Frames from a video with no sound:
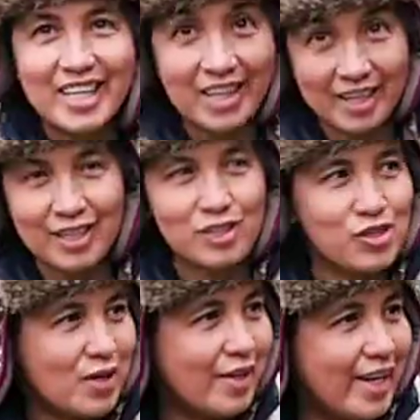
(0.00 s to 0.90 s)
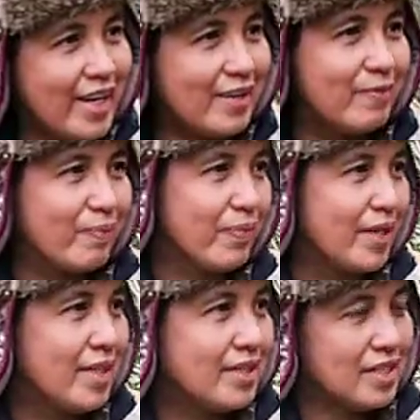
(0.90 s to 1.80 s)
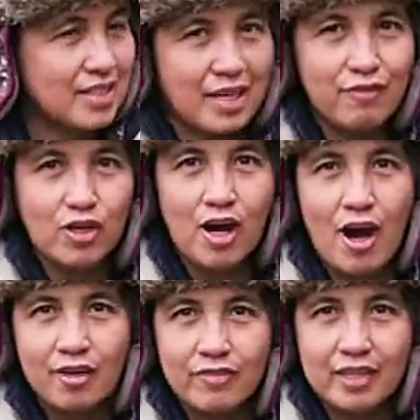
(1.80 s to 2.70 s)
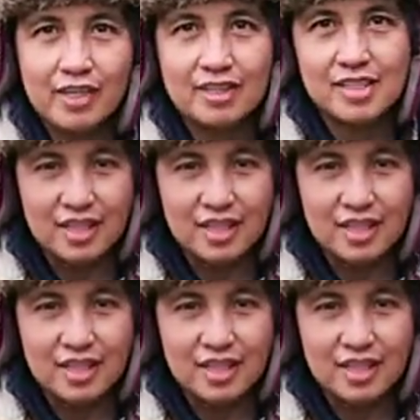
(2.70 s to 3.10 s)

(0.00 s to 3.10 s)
and enjoy it. Just give you confidence.